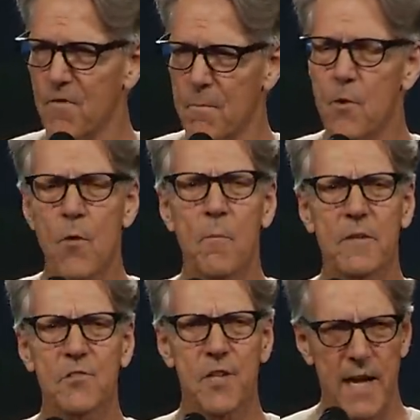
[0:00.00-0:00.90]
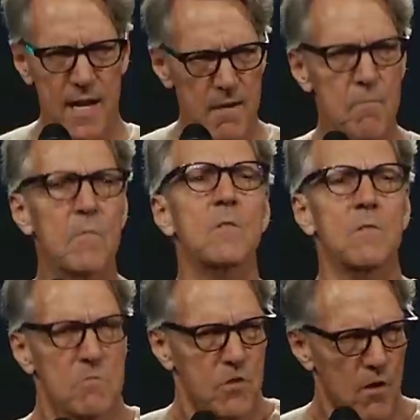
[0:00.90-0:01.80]
from the Roman Senate
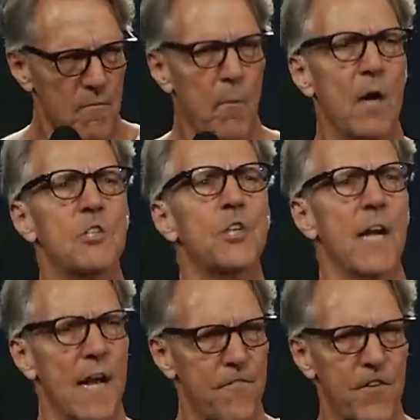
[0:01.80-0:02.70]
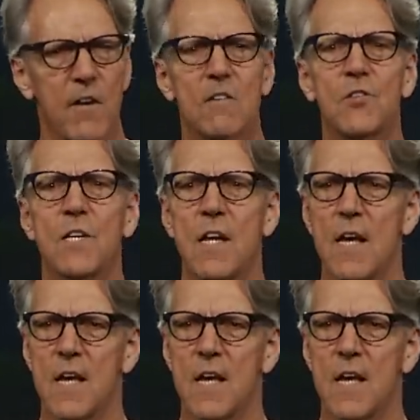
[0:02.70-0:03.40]
sort of marching at first.